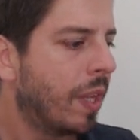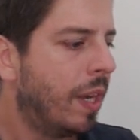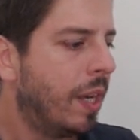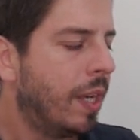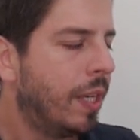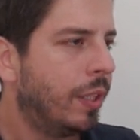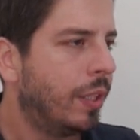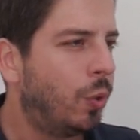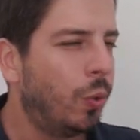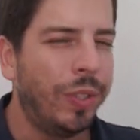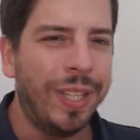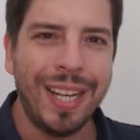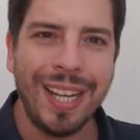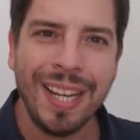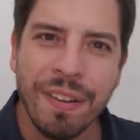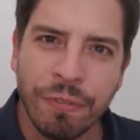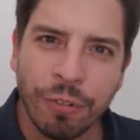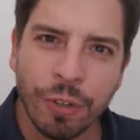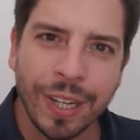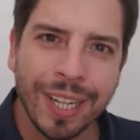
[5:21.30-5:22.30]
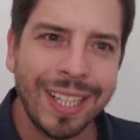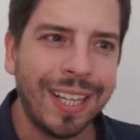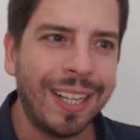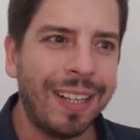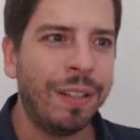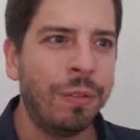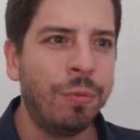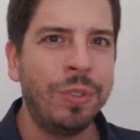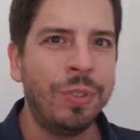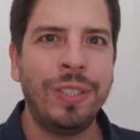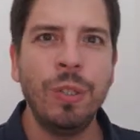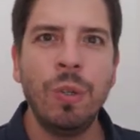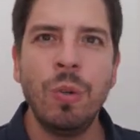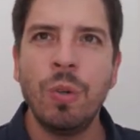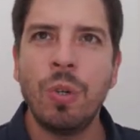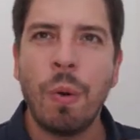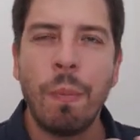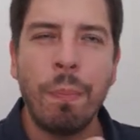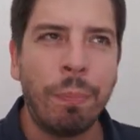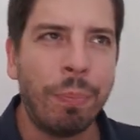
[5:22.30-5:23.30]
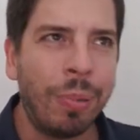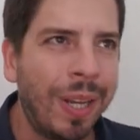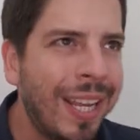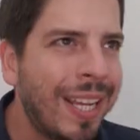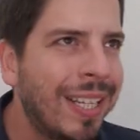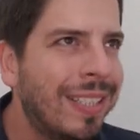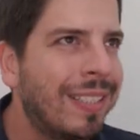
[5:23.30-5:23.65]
deliver it. It was still complex.